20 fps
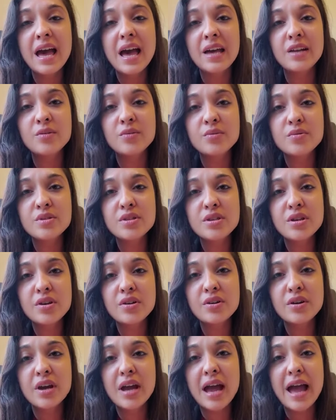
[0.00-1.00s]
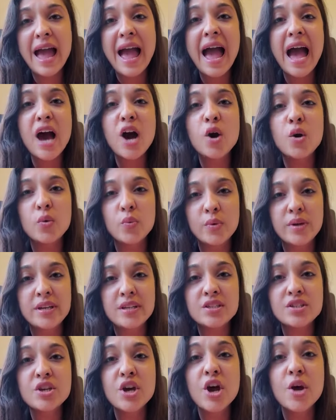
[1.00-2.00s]
and also how we
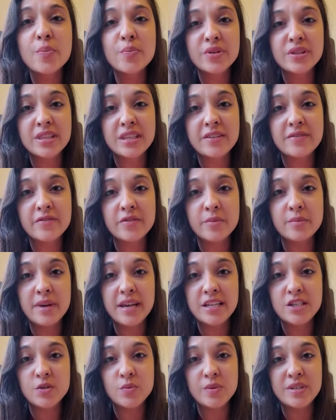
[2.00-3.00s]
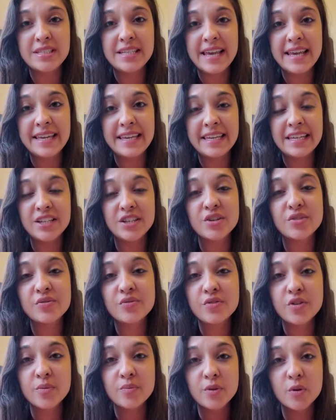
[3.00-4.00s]
interpret the information we take in
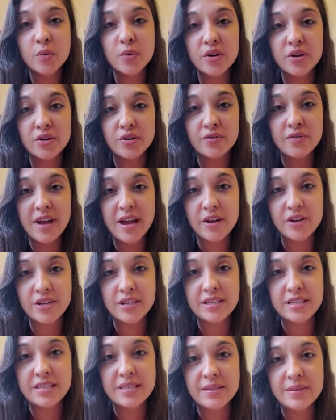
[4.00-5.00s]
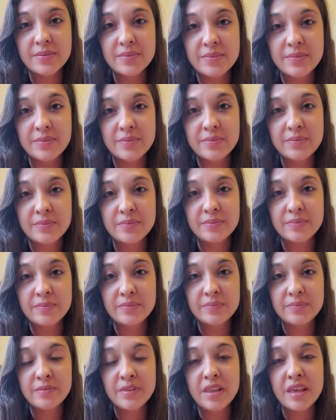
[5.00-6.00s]
from the world around us.
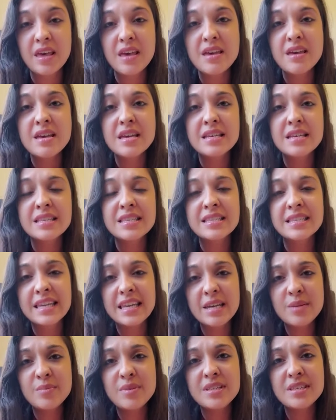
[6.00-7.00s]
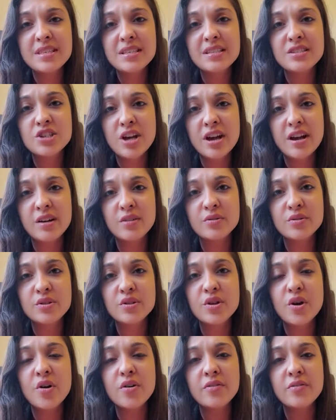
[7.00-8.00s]
Schemas in
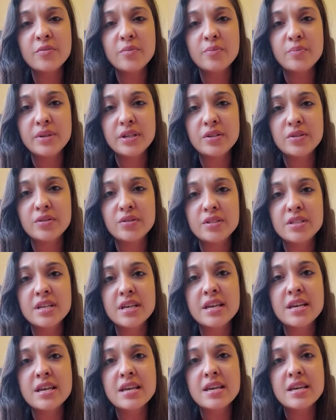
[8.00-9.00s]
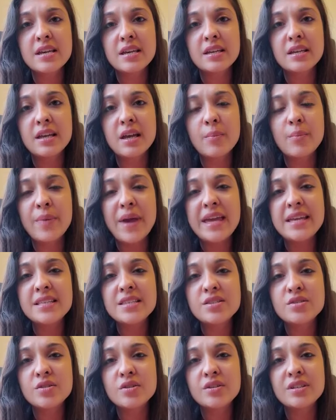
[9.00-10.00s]
childhood often build
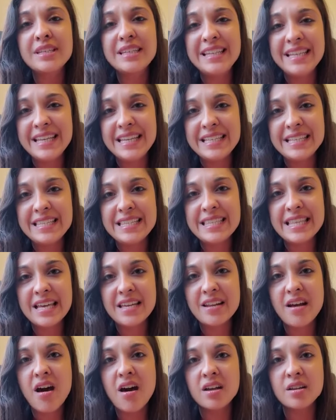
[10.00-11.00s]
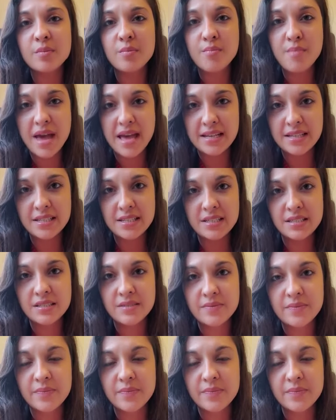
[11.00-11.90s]
based on needs that aren't met.